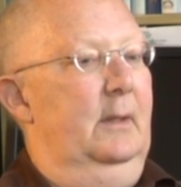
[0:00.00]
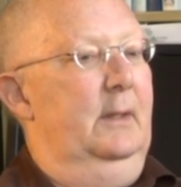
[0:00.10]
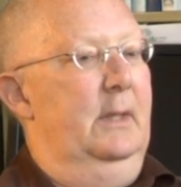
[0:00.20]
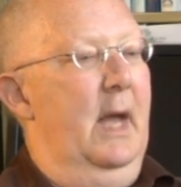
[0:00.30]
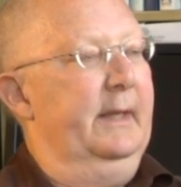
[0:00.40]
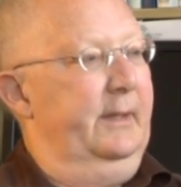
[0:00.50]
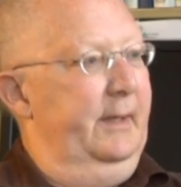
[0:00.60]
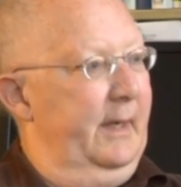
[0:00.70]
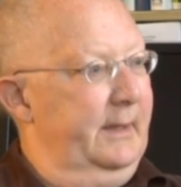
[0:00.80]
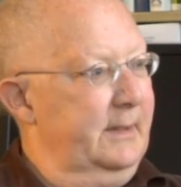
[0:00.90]
not the
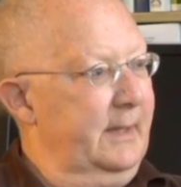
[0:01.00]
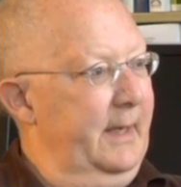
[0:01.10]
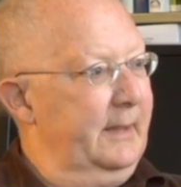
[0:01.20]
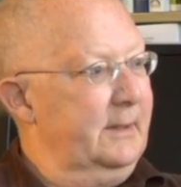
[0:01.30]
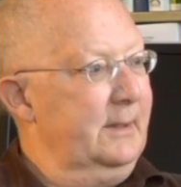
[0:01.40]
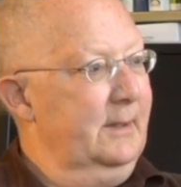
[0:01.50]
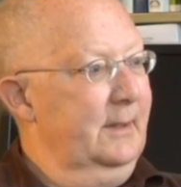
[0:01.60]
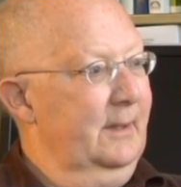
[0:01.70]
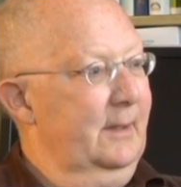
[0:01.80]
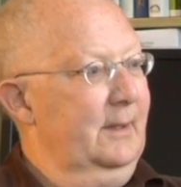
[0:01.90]
United States,
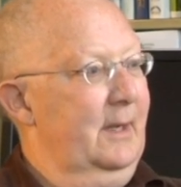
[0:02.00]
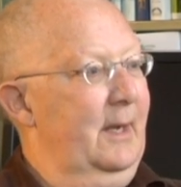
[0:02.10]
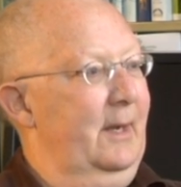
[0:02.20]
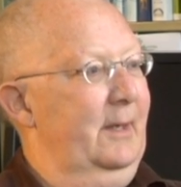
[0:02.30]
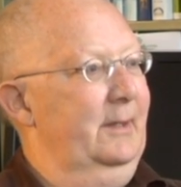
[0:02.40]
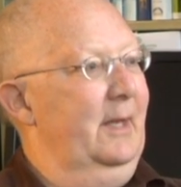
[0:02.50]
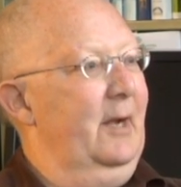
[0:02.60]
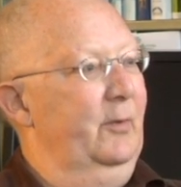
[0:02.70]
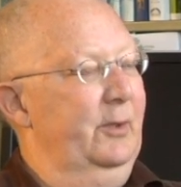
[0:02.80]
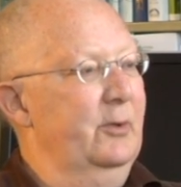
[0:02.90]
uh,
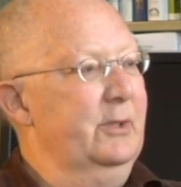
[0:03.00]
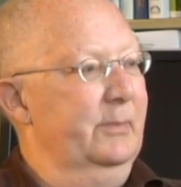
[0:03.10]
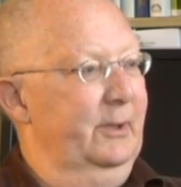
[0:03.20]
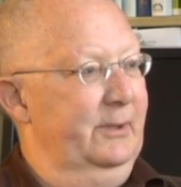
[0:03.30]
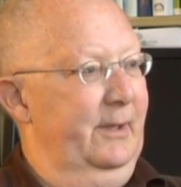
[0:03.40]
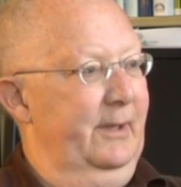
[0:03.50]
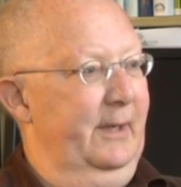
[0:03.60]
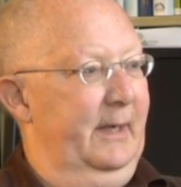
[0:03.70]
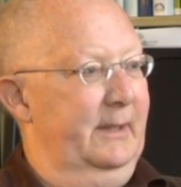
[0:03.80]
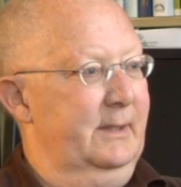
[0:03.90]
not reducible to the
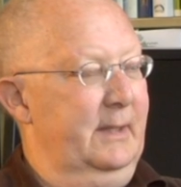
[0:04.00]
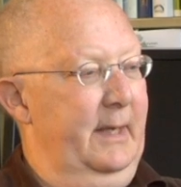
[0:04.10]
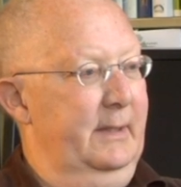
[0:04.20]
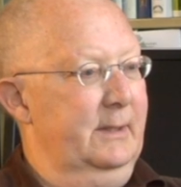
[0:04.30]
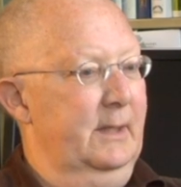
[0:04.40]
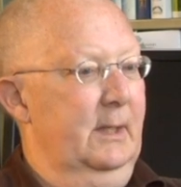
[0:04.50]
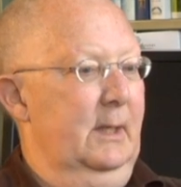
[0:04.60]
United States,